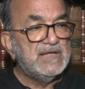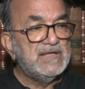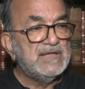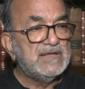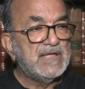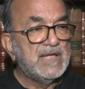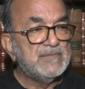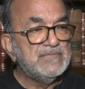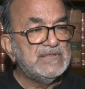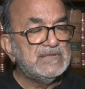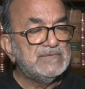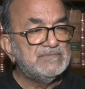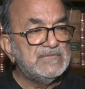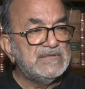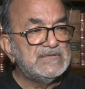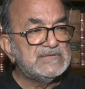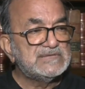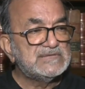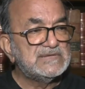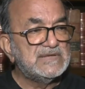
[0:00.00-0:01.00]
by a cabinet
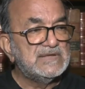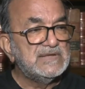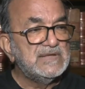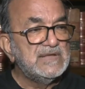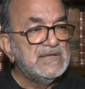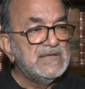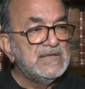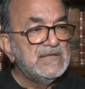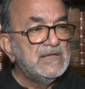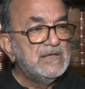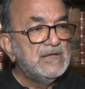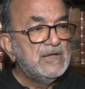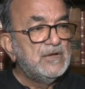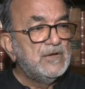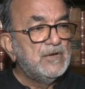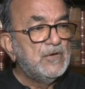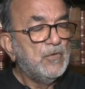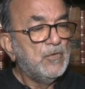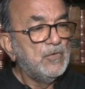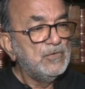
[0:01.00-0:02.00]
minister
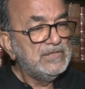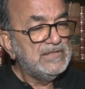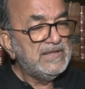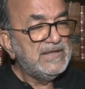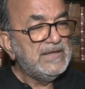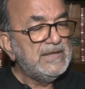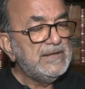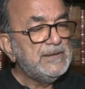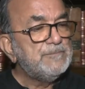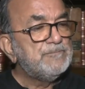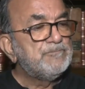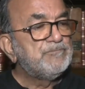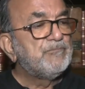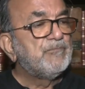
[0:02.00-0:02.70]
only